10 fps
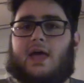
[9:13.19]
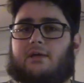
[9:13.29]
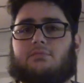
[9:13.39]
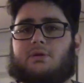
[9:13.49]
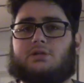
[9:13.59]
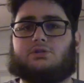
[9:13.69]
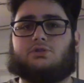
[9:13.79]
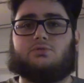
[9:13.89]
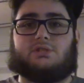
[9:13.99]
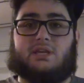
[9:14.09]
Everybody just
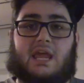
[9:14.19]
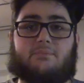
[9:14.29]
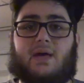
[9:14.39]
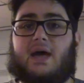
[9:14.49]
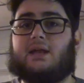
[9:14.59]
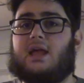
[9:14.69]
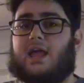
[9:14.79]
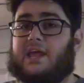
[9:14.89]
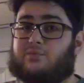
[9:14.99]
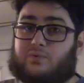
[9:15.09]
used the gamepad
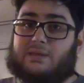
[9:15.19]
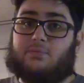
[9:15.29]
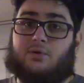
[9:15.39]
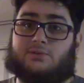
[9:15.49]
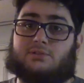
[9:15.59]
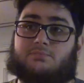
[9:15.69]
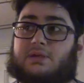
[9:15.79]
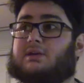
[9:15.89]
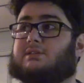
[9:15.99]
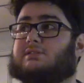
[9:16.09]
and Wiimotes,
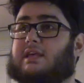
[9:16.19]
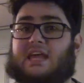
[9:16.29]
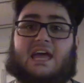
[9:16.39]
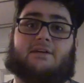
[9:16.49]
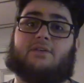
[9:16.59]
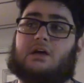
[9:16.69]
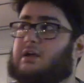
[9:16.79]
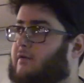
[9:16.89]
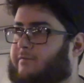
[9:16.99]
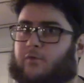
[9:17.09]
because they have
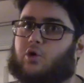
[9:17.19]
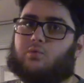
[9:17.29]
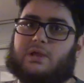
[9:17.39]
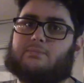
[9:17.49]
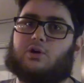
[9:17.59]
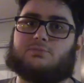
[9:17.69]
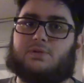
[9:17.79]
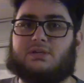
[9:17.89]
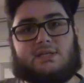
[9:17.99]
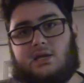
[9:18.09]
4 Wiimotes,
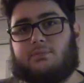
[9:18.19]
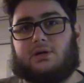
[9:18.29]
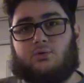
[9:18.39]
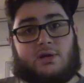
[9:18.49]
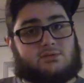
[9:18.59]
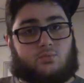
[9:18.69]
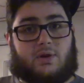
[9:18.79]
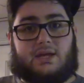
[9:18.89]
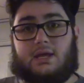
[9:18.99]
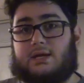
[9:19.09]
because anybody who has a
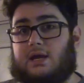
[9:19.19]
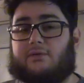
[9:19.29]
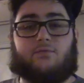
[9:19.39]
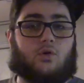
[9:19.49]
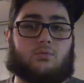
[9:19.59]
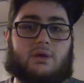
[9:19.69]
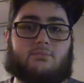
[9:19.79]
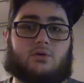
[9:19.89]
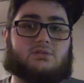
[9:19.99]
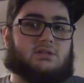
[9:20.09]
Wii and not 4
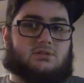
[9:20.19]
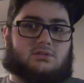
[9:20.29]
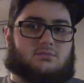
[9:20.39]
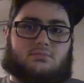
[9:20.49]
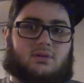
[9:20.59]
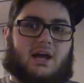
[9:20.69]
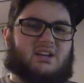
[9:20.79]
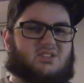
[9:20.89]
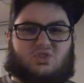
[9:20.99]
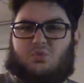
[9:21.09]
Wiimotes is kind
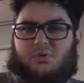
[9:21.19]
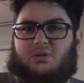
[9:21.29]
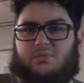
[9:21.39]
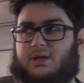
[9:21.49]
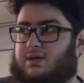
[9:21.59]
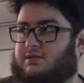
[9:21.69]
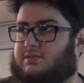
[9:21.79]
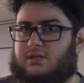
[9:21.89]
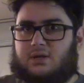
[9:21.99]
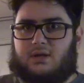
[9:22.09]
of stupid, because